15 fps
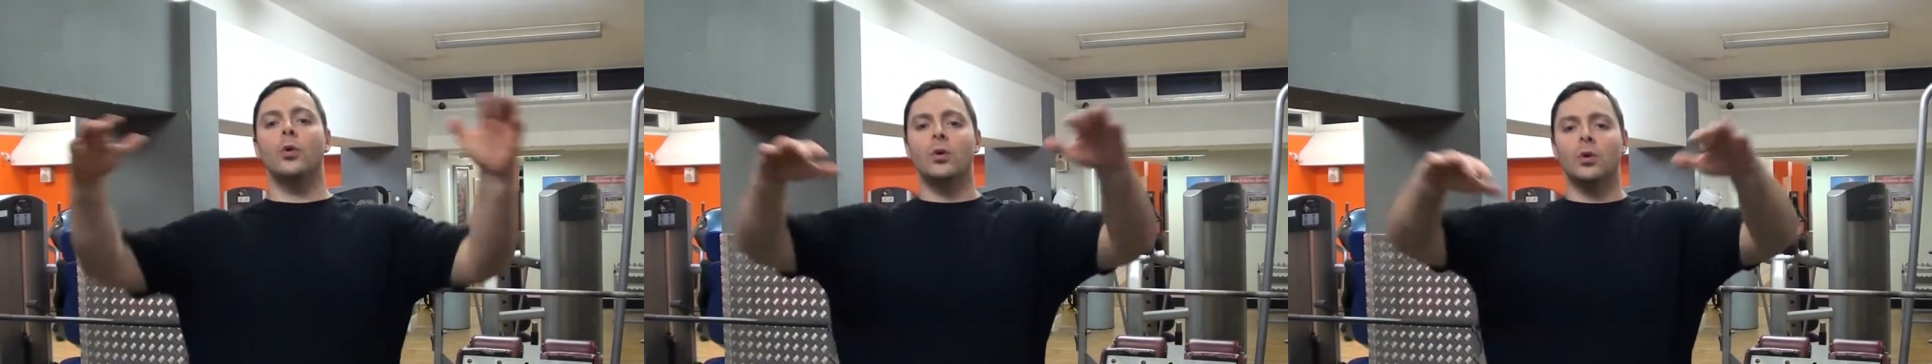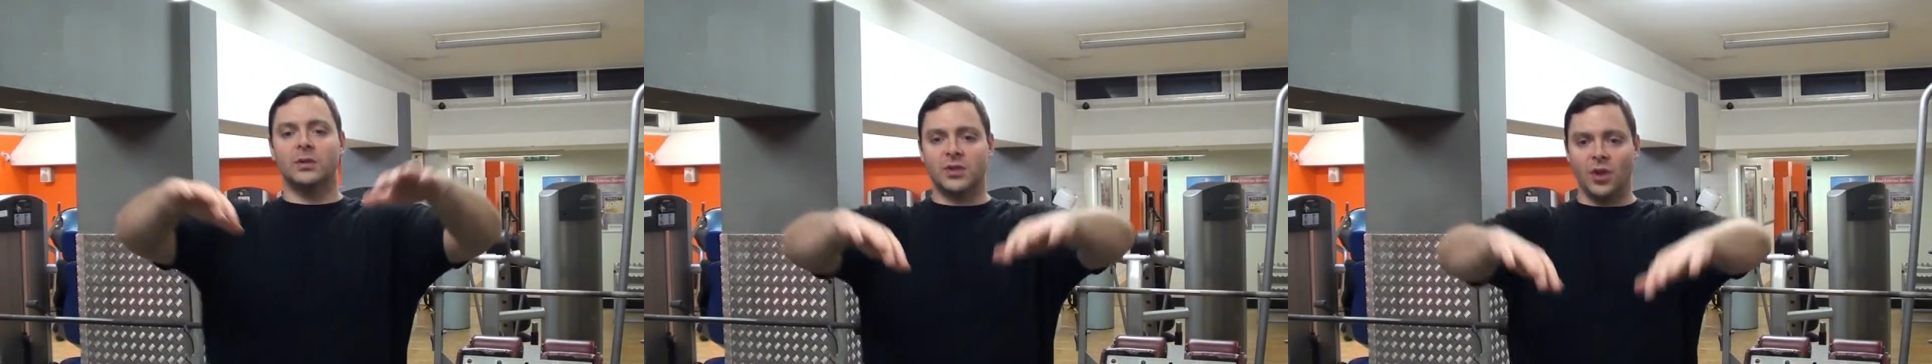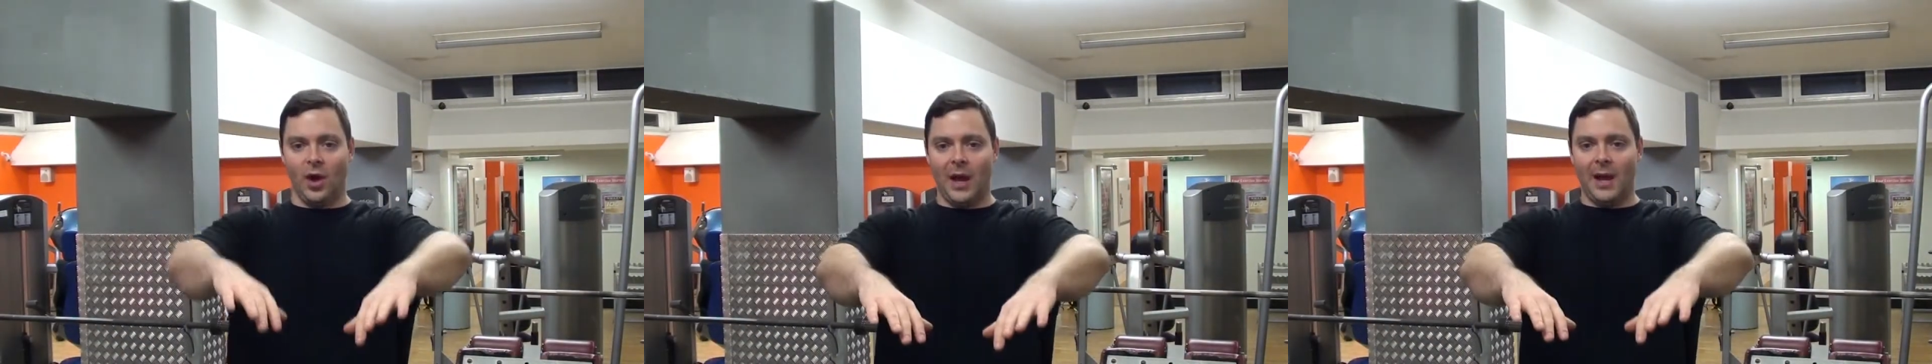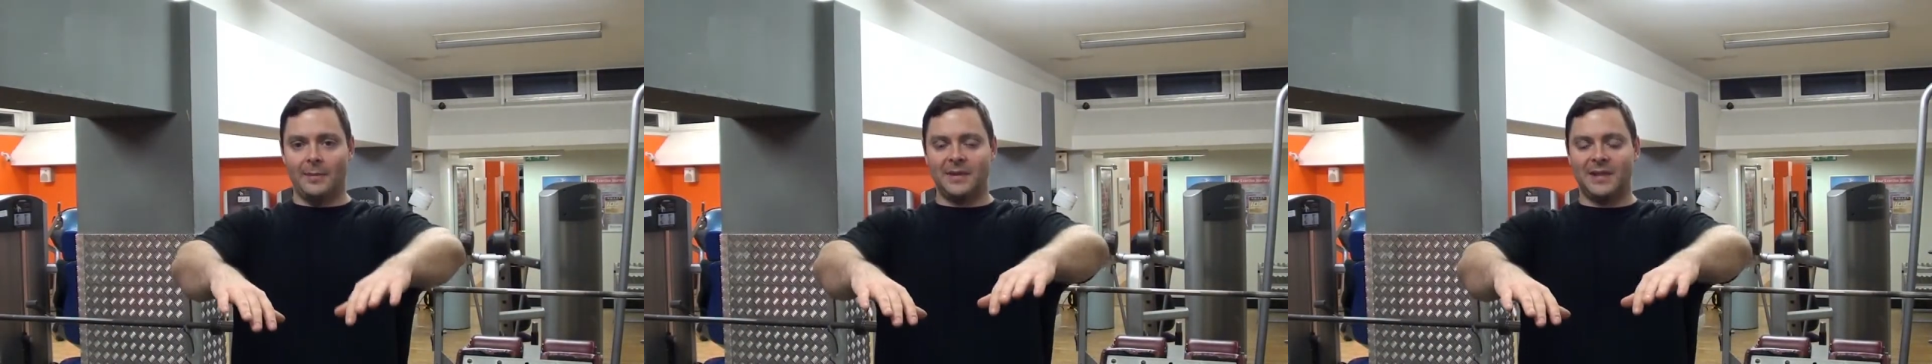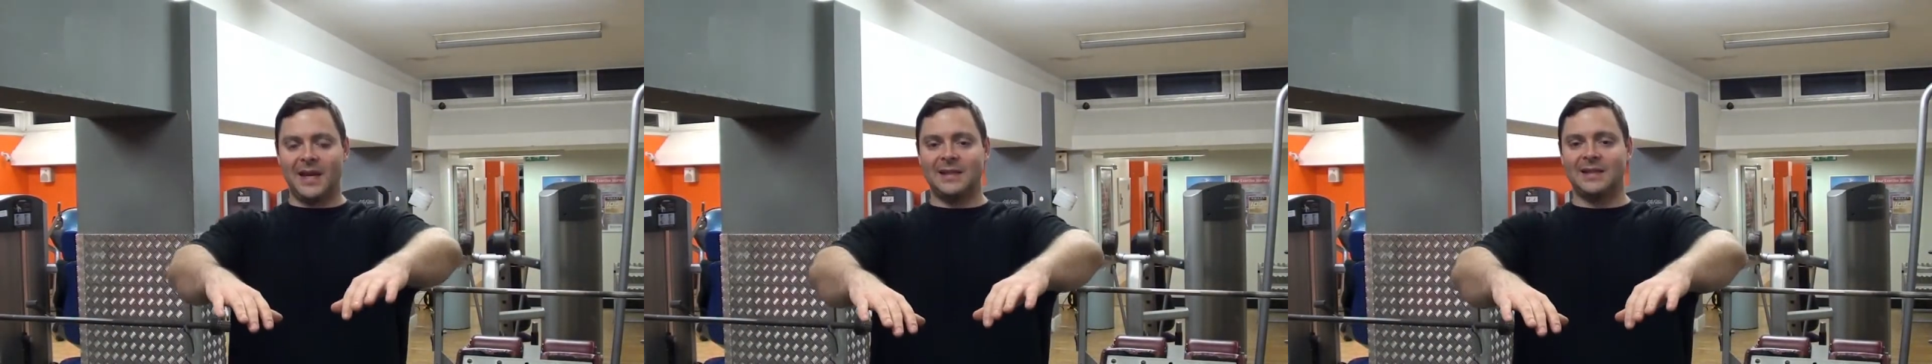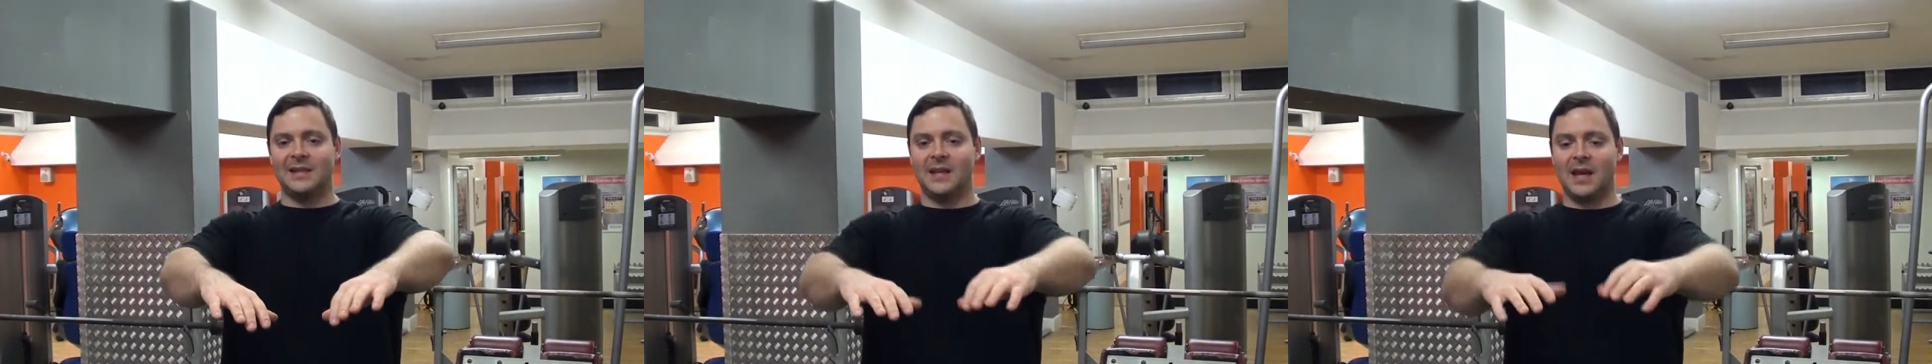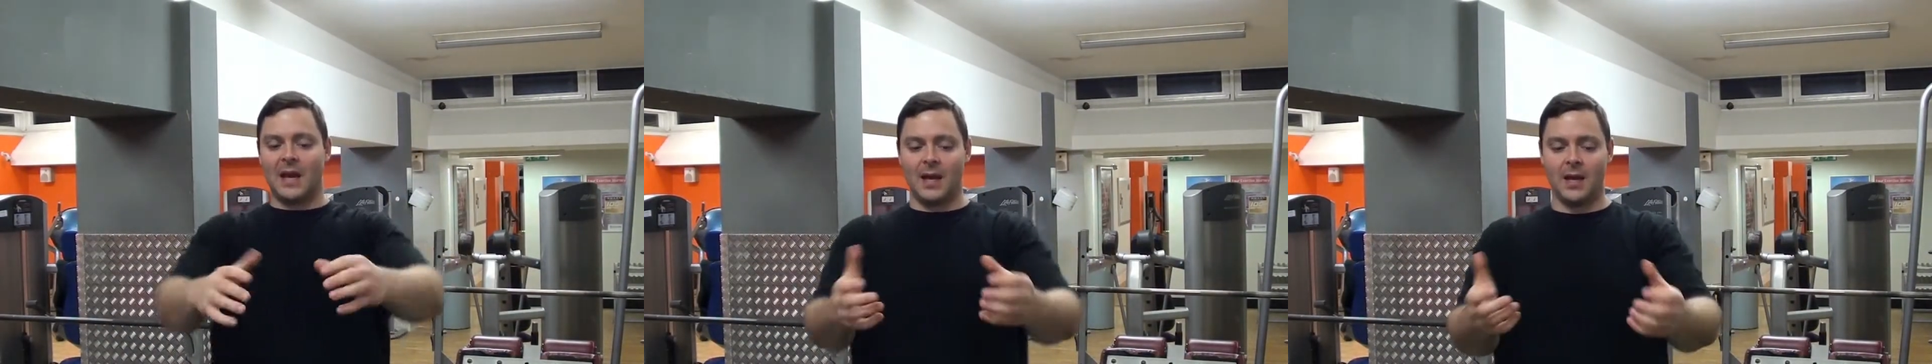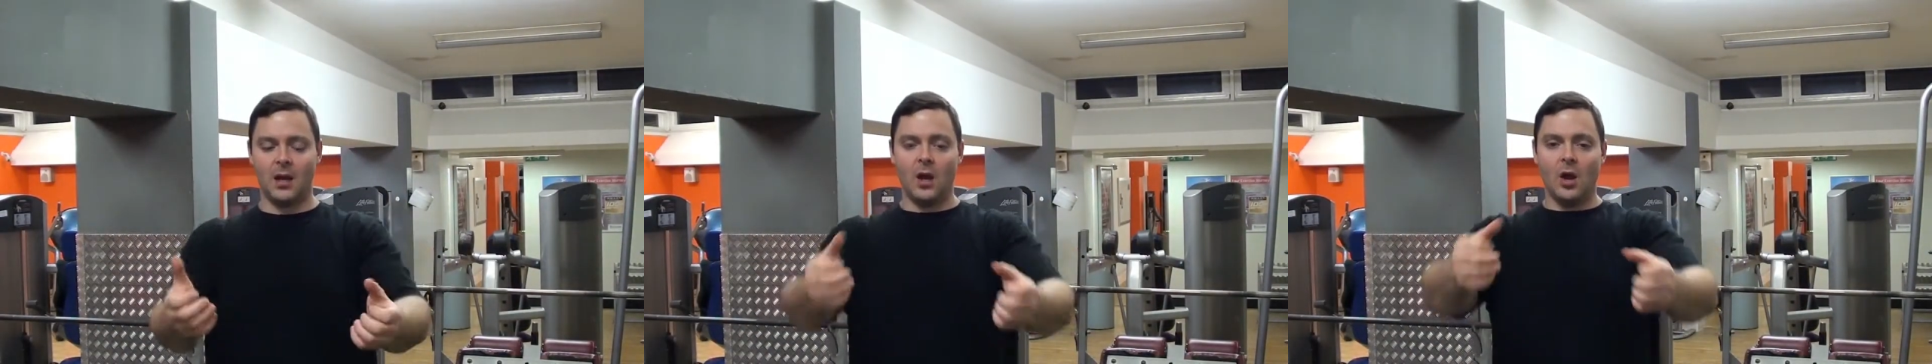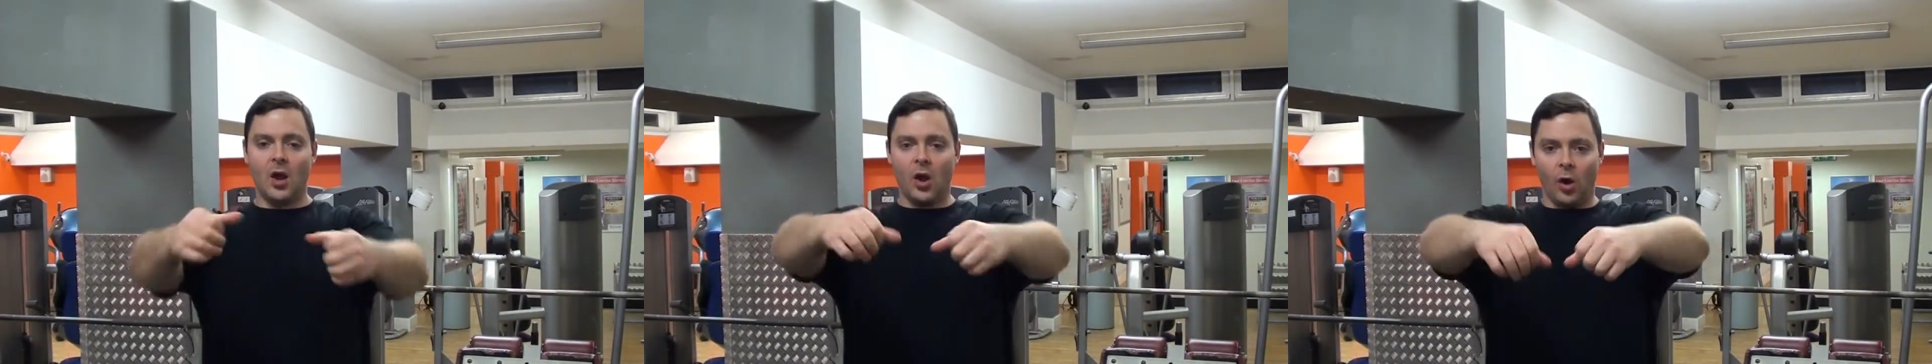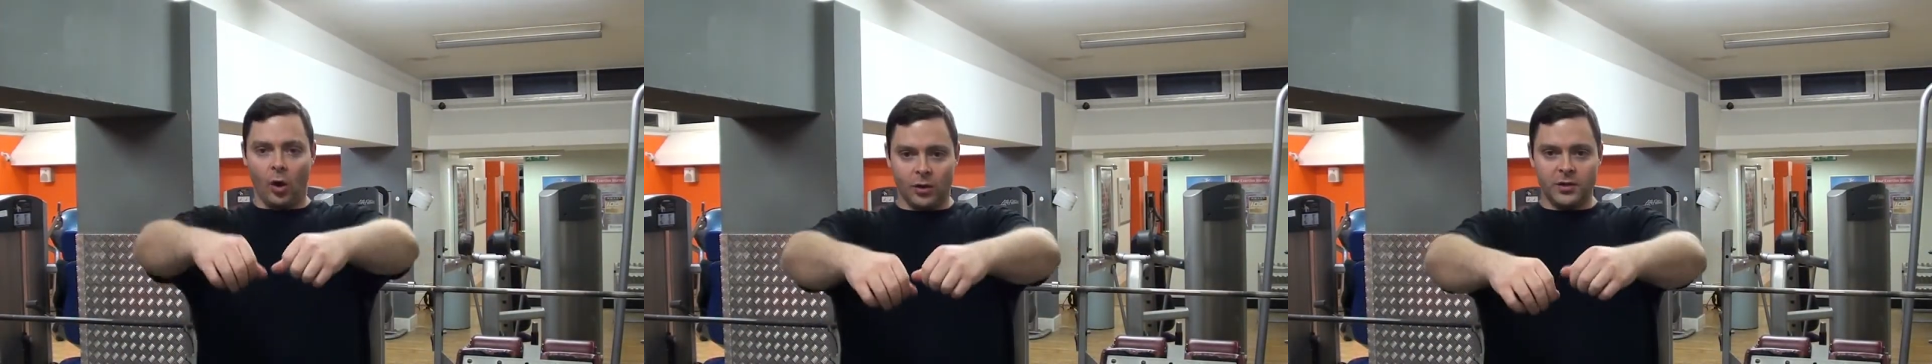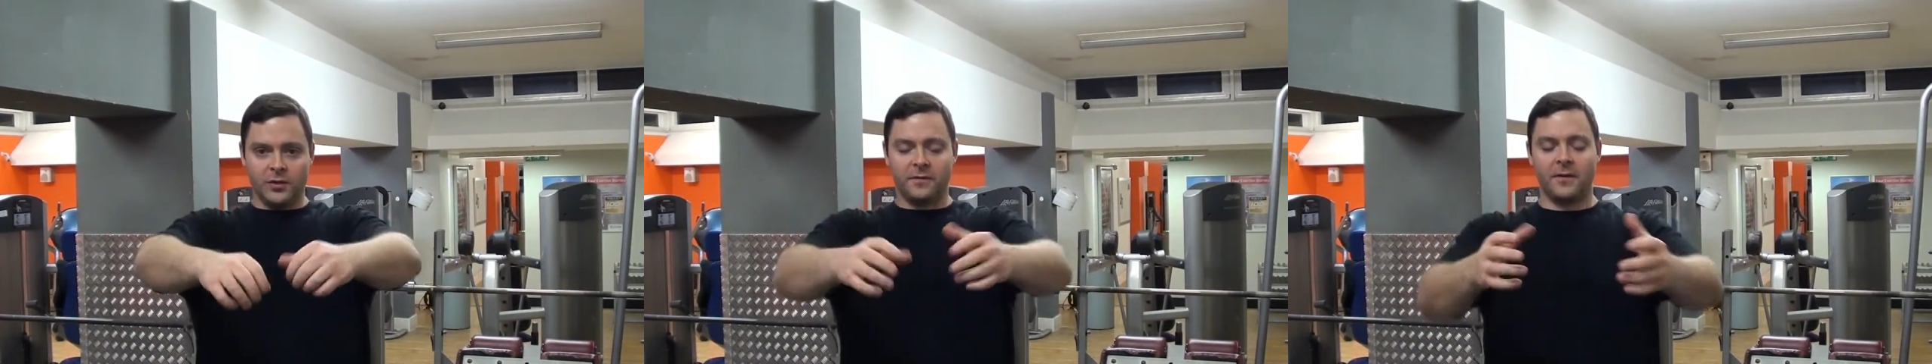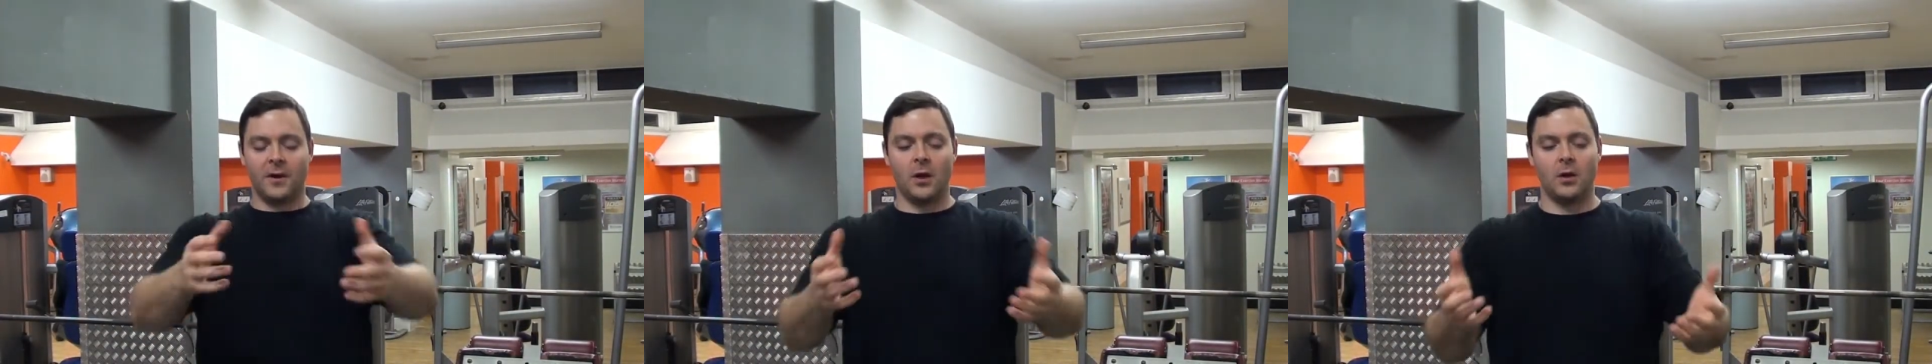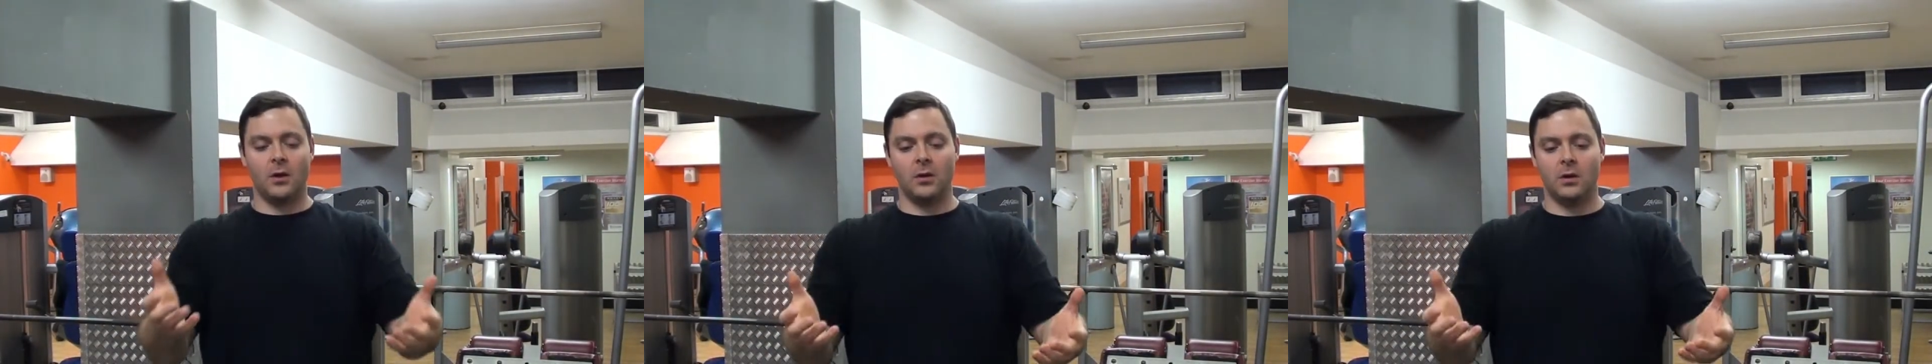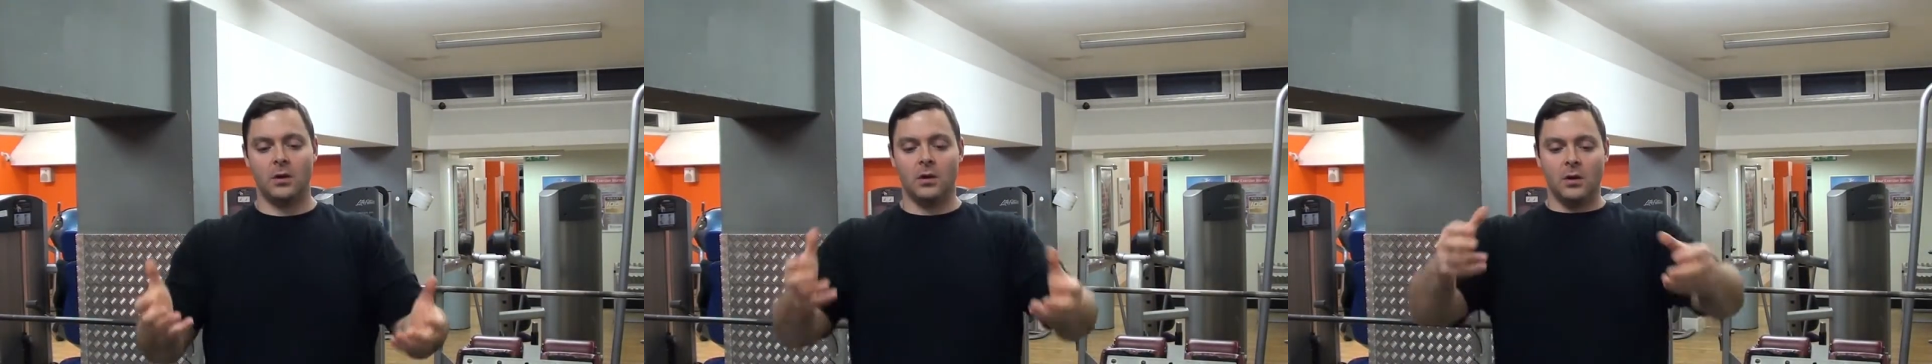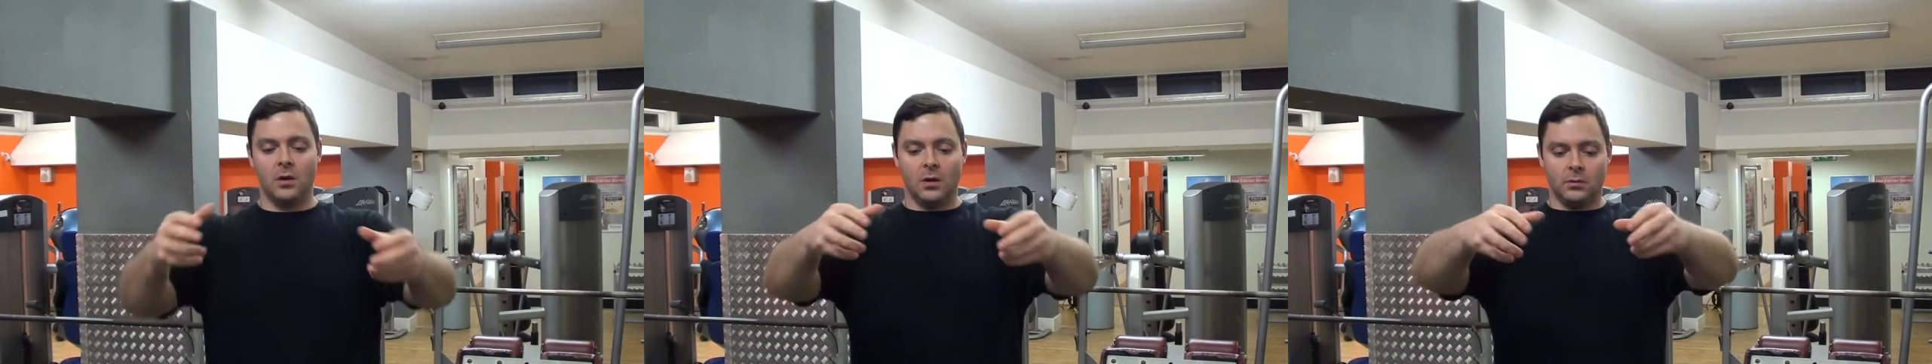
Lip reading: your time day to day on your phone,